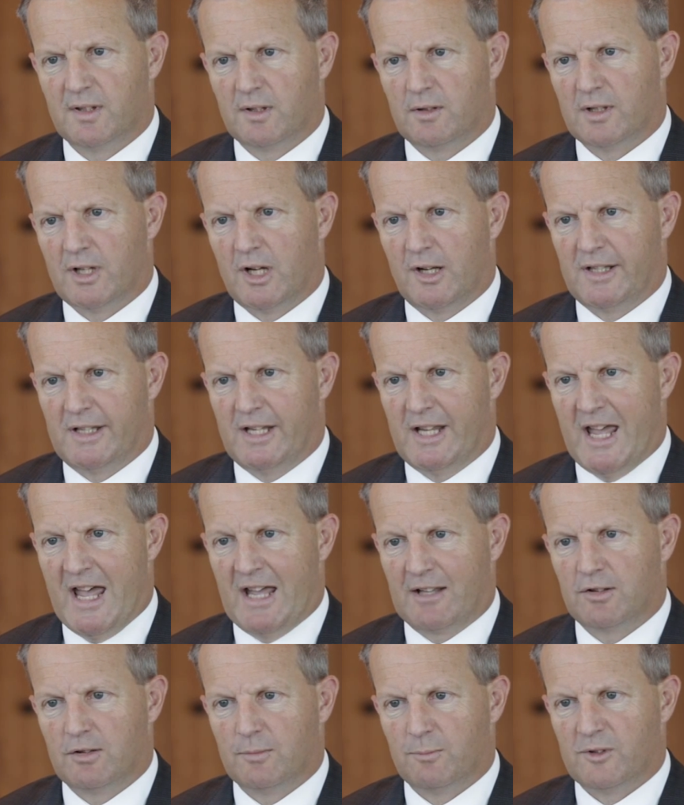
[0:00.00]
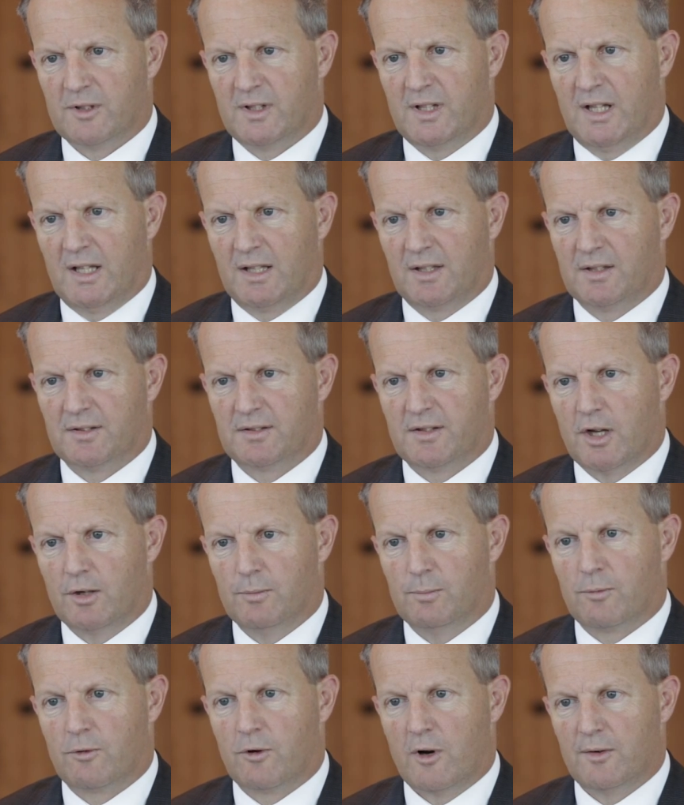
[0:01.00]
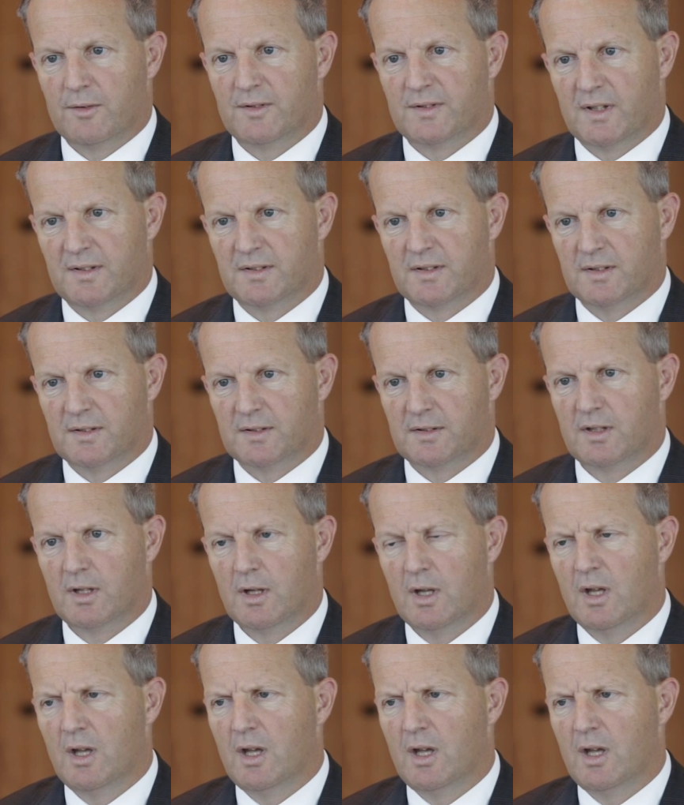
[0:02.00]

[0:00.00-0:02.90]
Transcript: It could only act to protect its own processes.